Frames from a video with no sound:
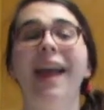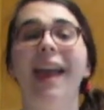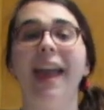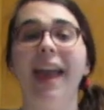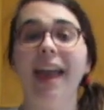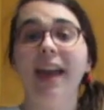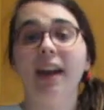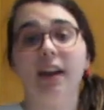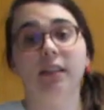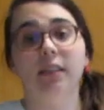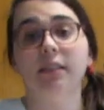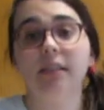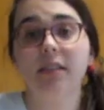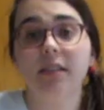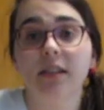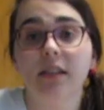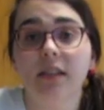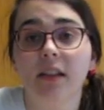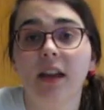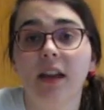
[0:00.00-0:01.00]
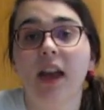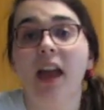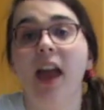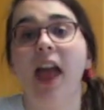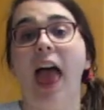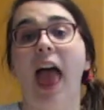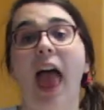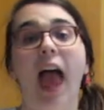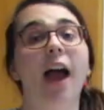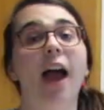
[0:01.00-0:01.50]
and
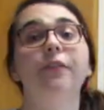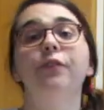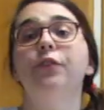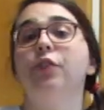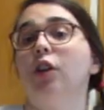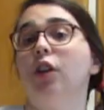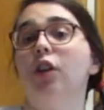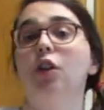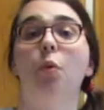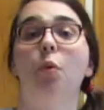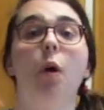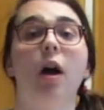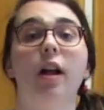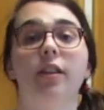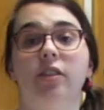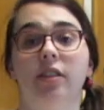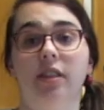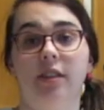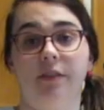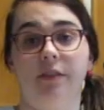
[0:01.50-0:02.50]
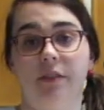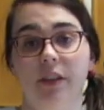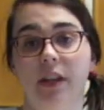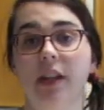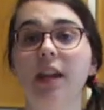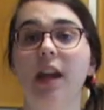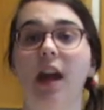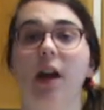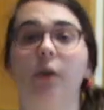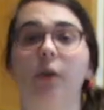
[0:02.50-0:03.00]
after you watch this
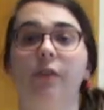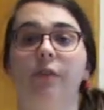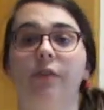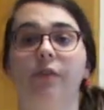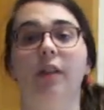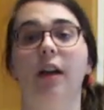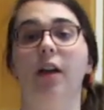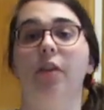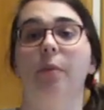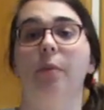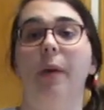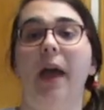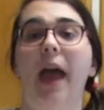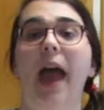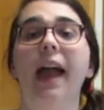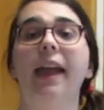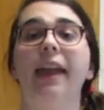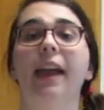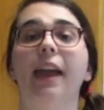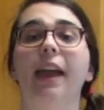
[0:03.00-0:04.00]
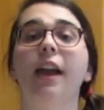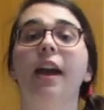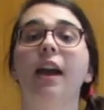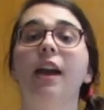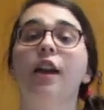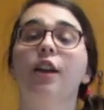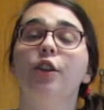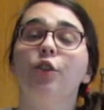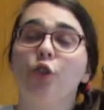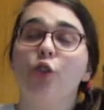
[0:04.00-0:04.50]
video and fill out the packet,
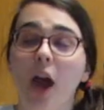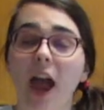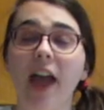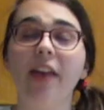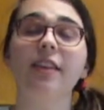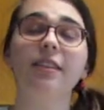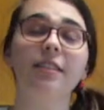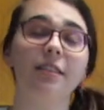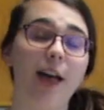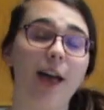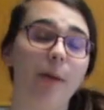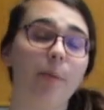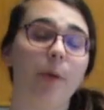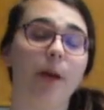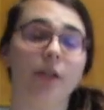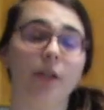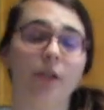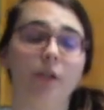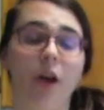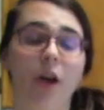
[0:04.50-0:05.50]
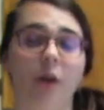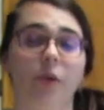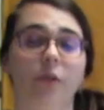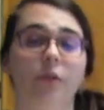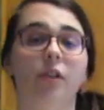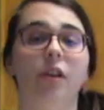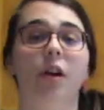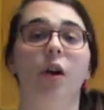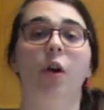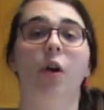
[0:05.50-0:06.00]
try this lab on your own
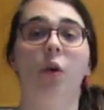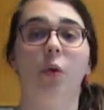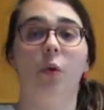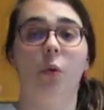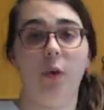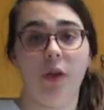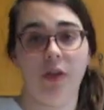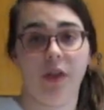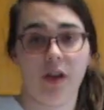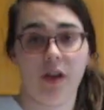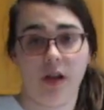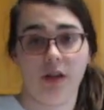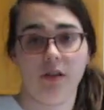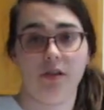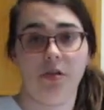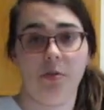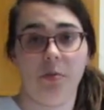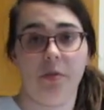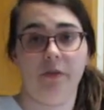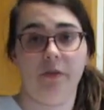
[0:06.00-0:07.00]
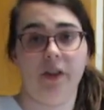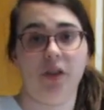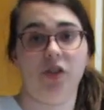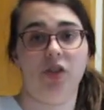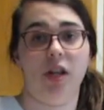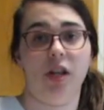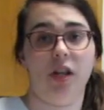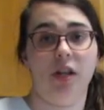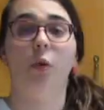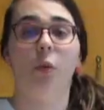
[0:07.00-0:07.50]
with adult
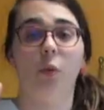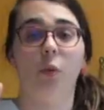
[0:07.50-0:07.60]
supervision.